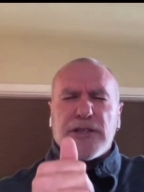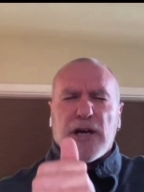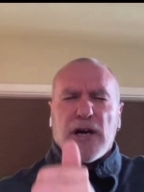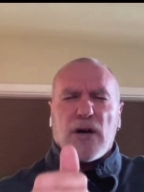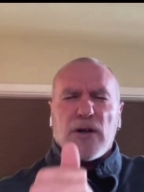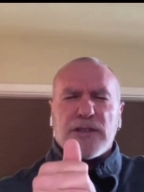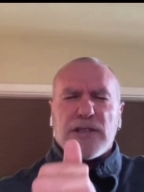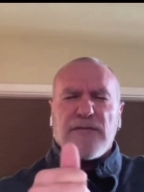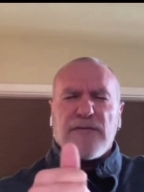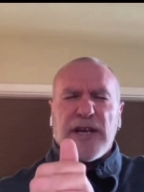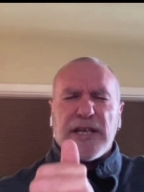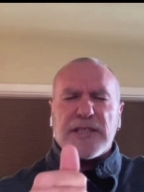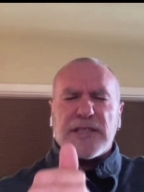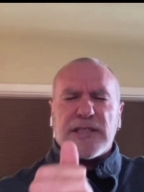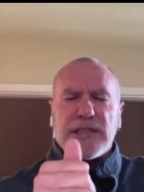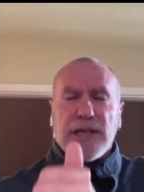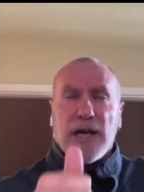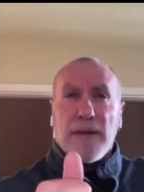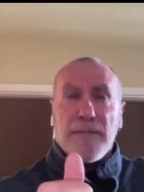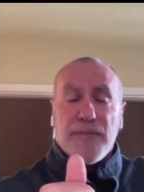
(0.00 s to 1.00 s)
to cultivate
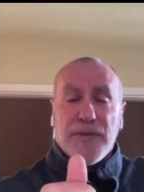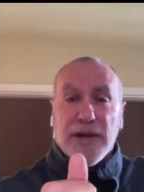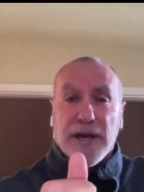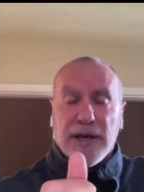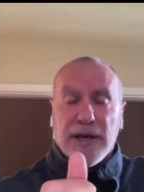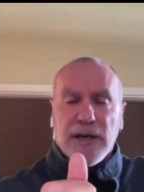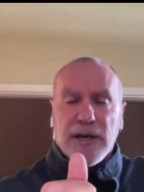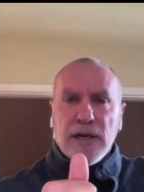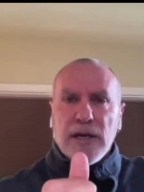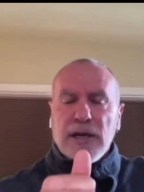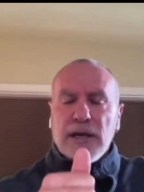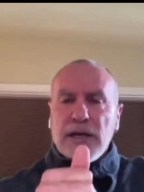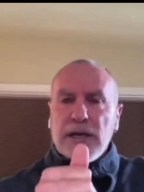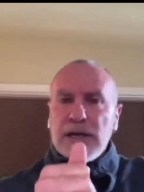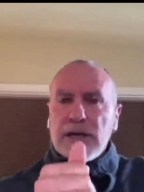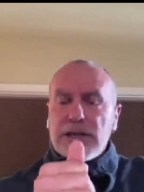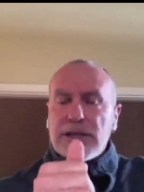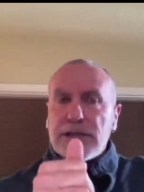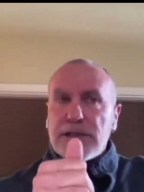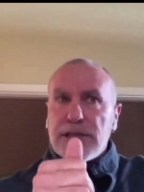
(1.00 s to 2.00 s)
something,
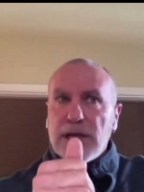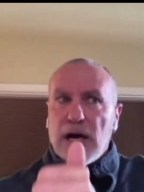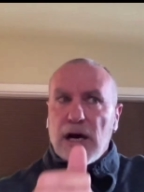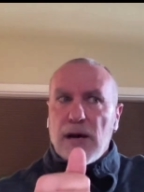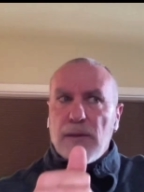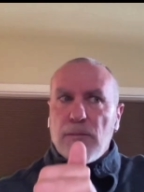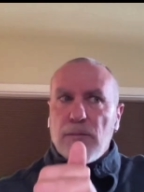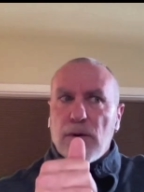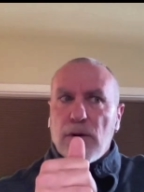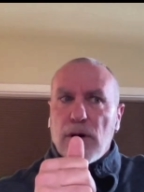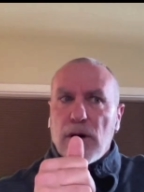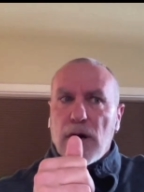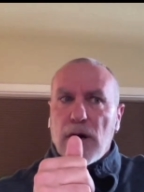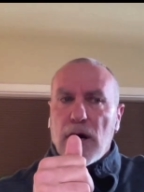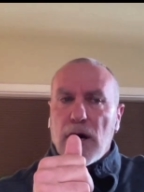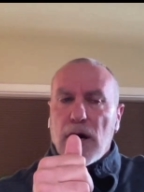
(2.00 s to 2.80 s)
some